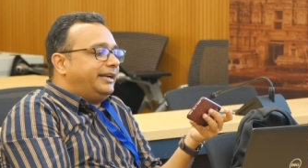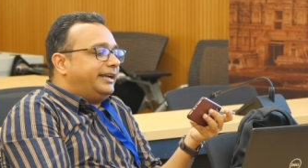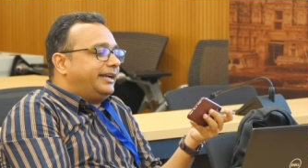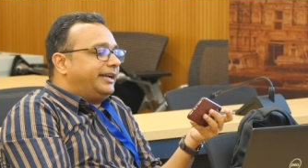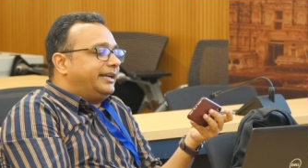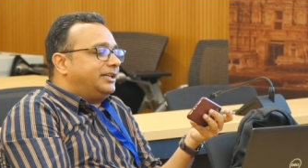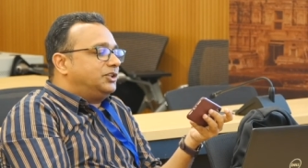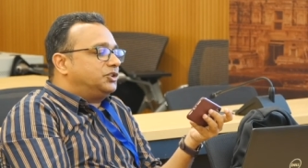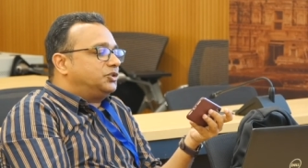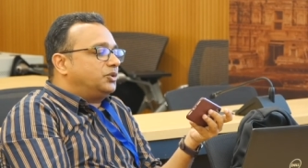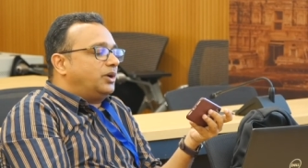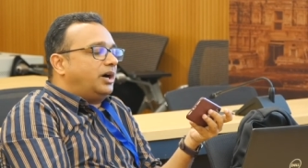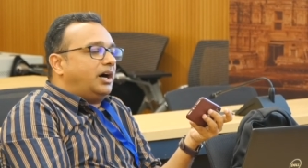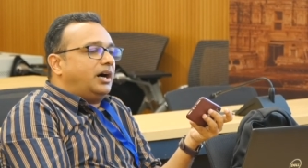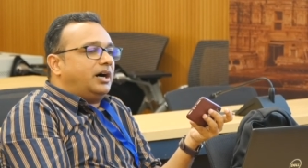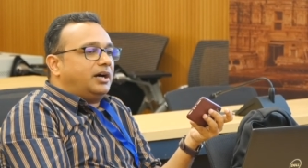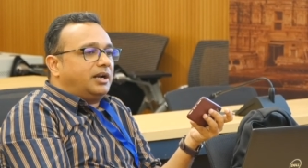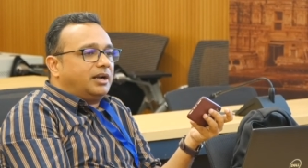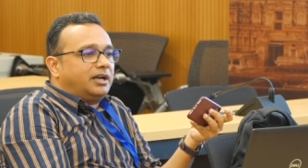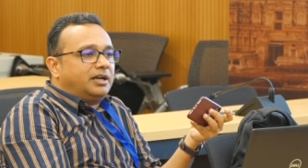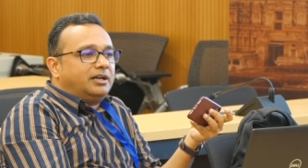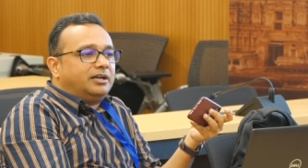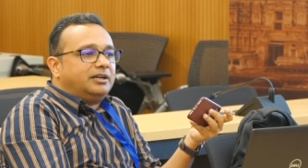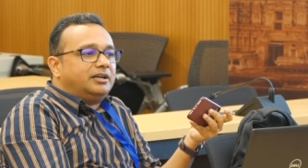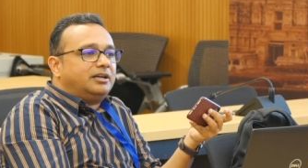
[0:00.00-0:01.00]
Again, so
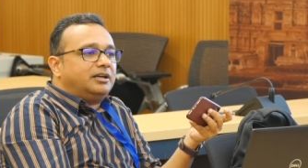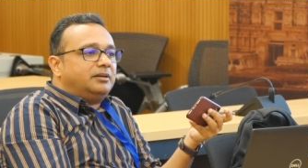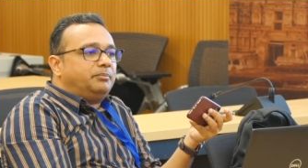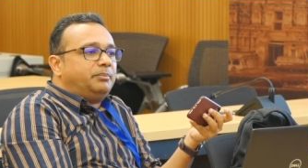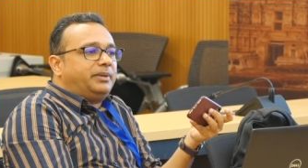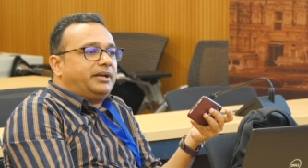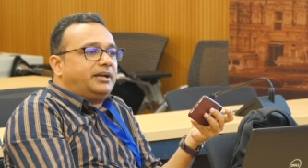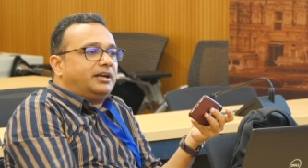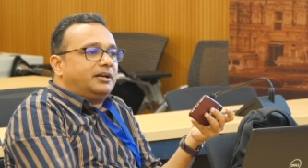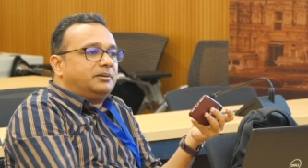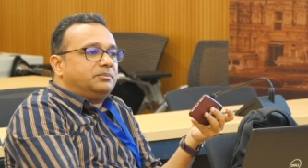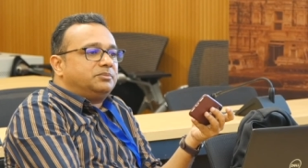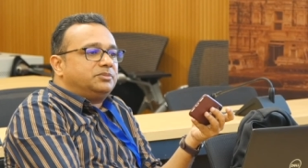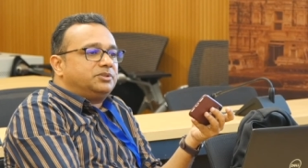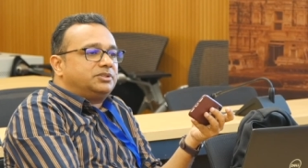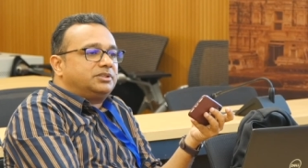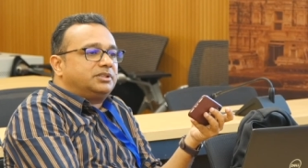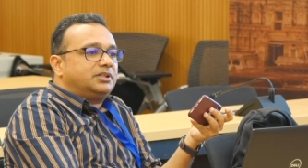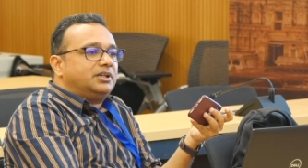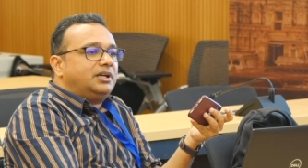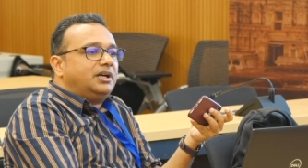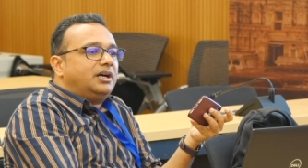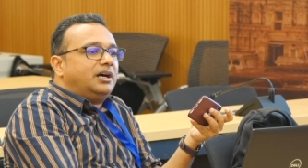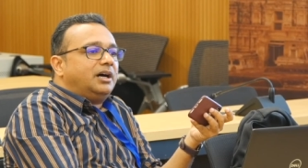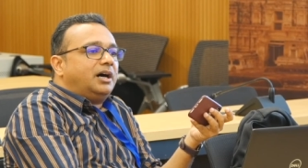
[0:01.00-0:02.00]
arg
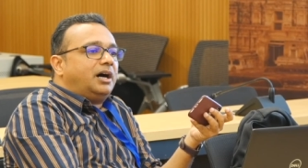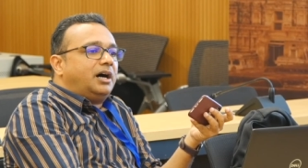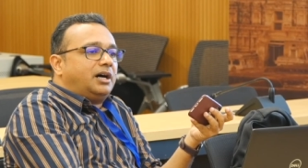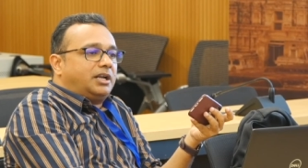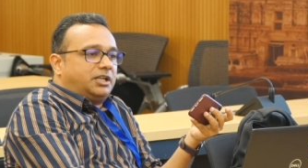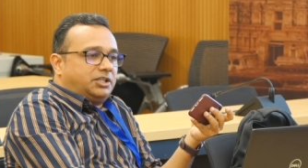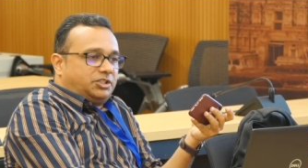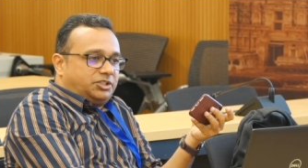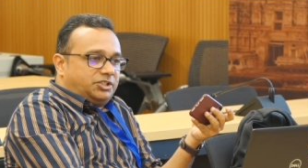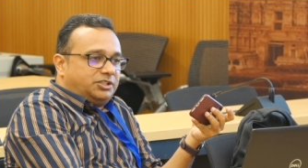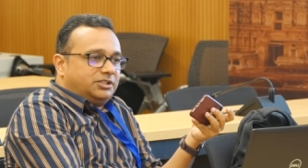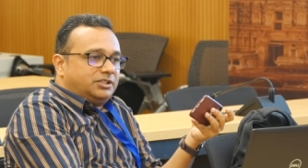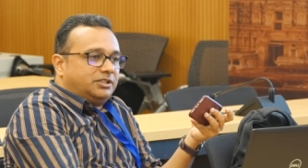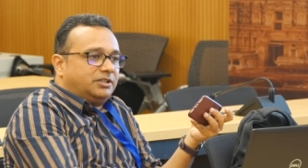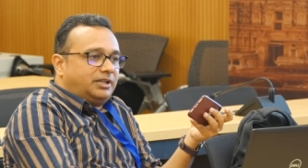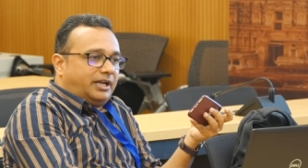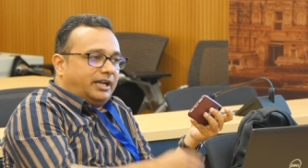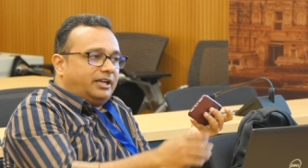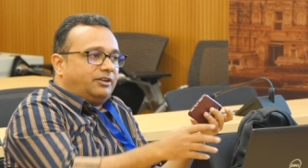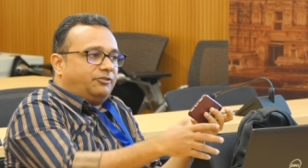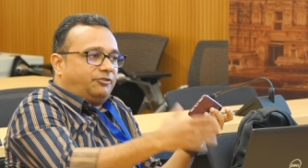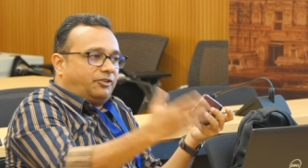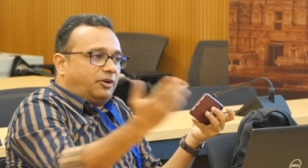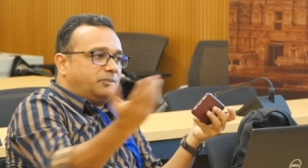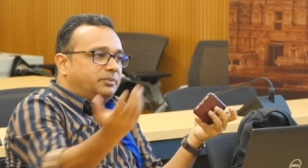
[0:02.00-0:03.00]
becomes arj,
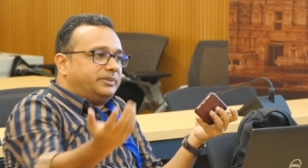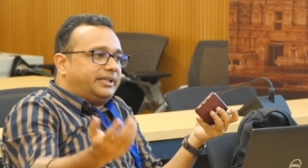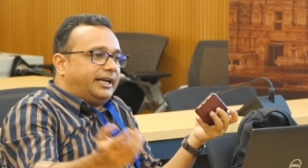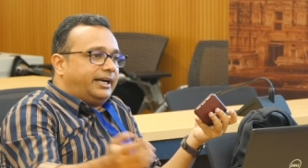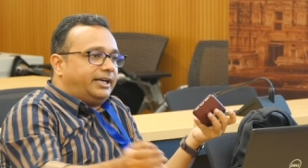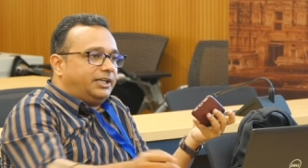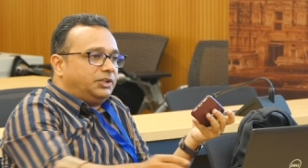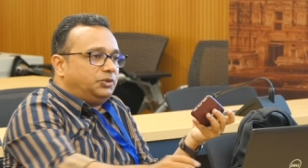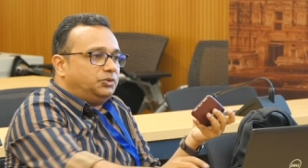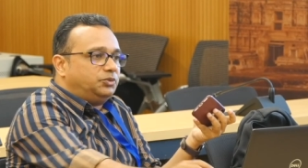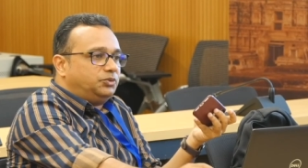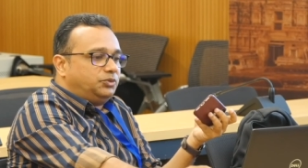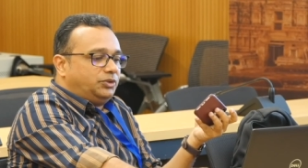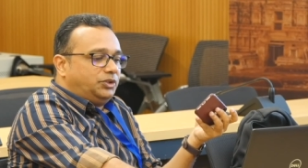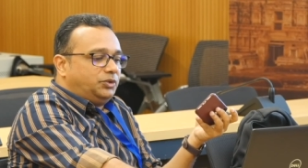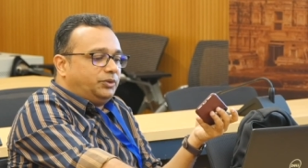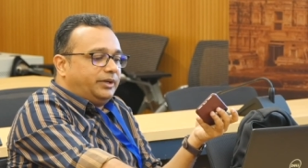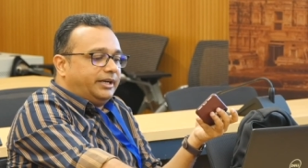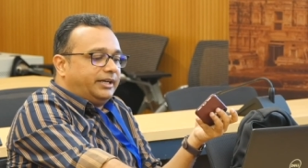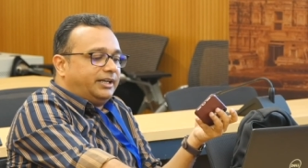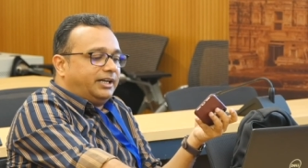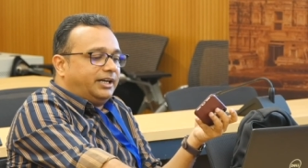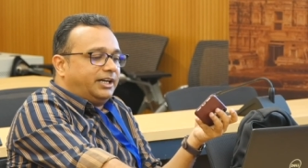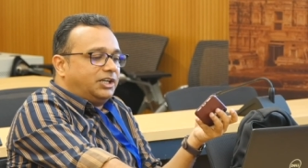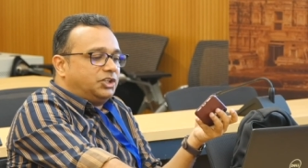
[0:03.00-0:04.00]
and from that you you
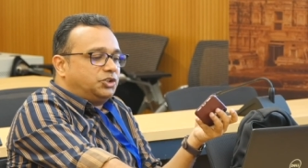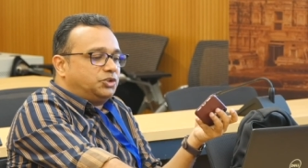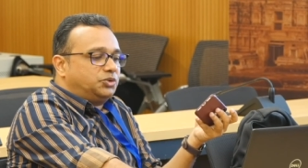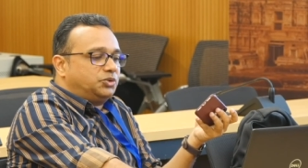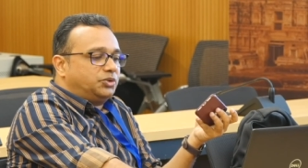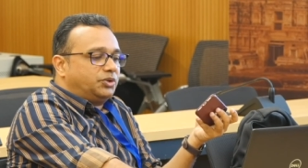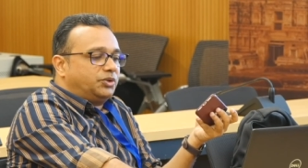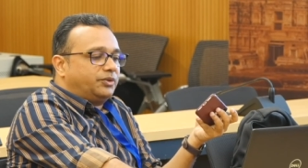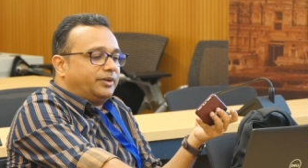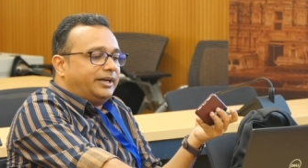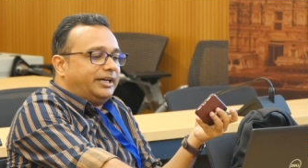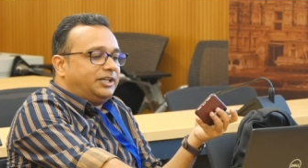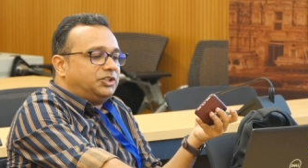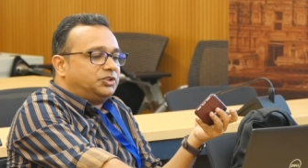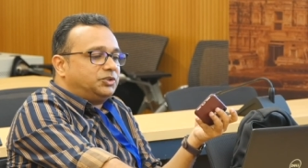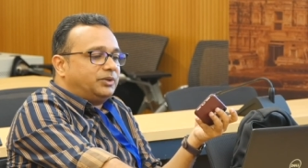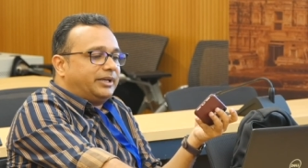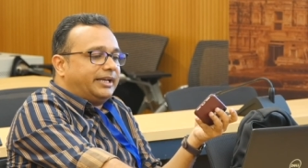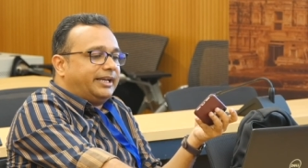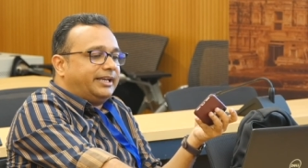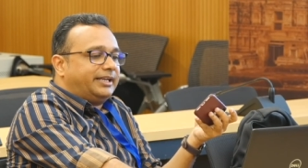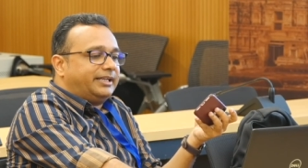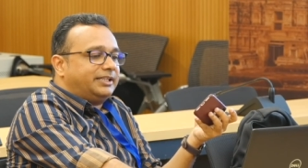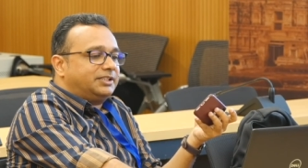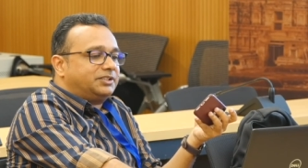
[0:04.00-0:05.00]
get Arjun, right? So
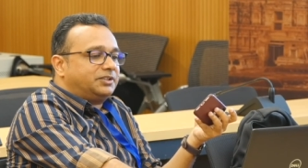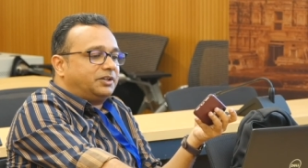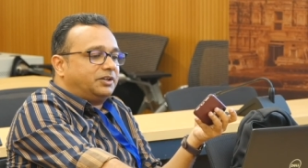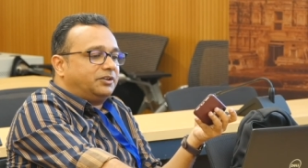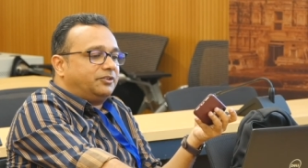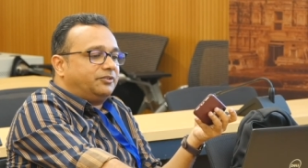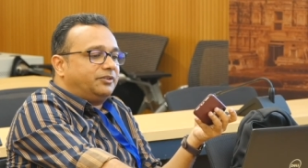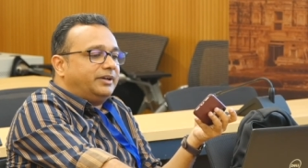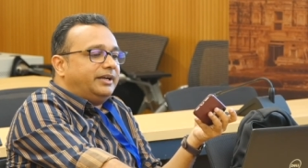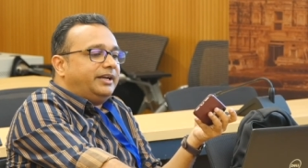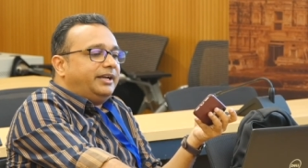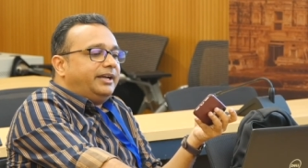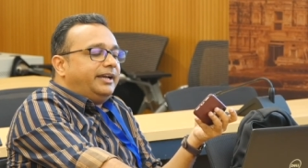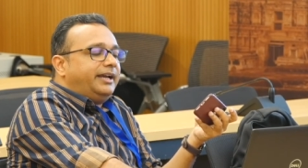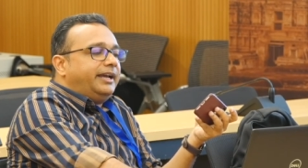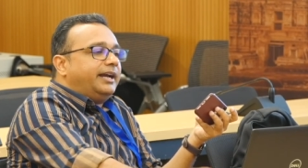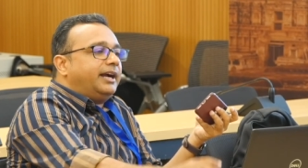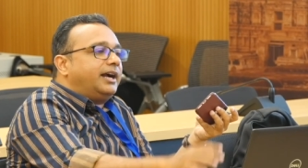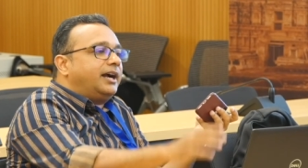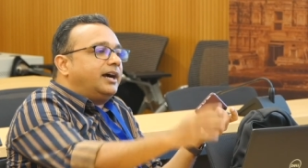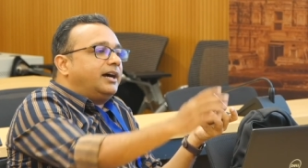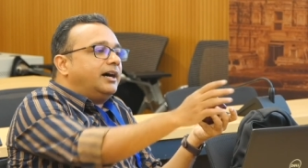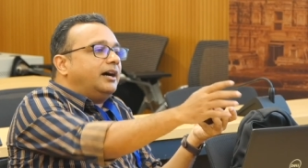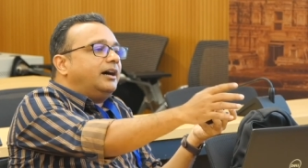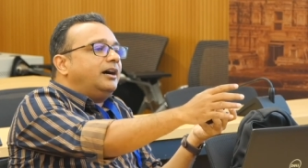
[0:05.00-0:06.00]
again, sort of
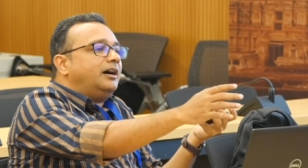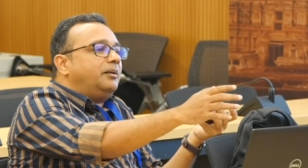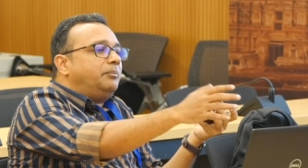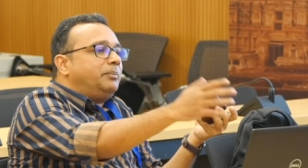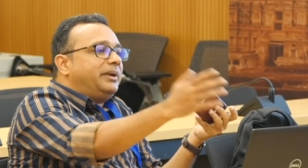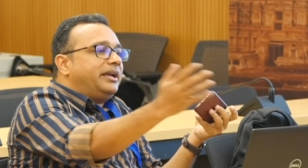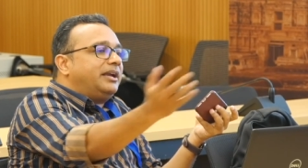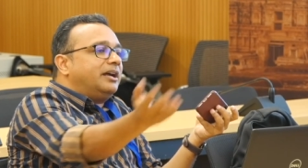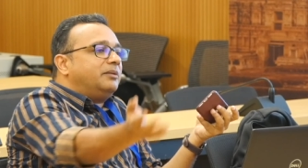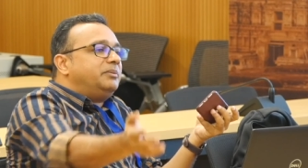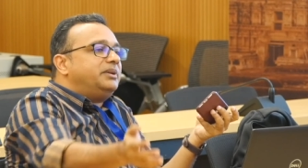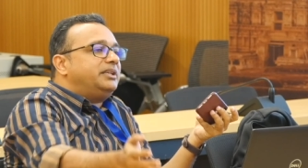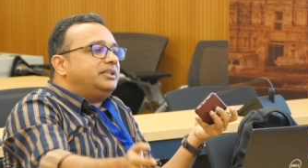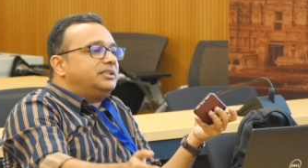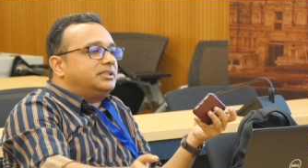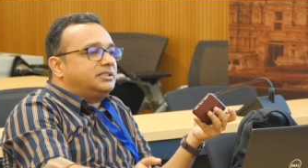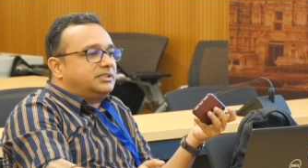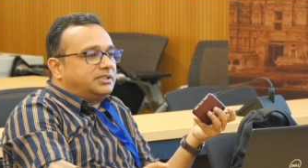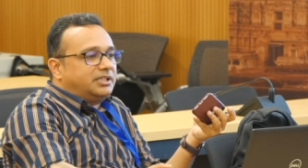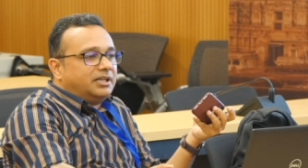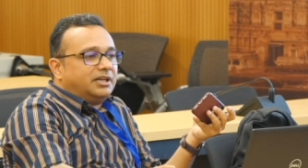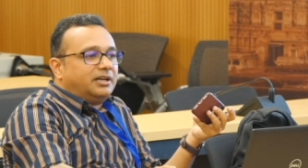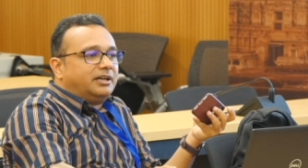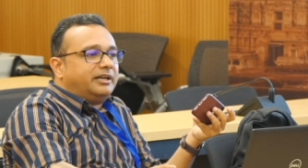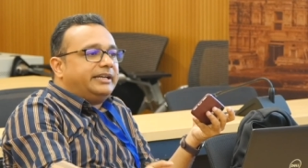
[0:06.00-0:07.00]
ga becoming
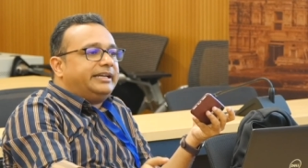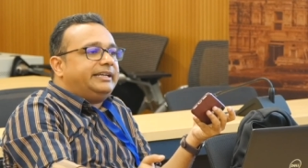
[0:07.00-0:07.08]
ja.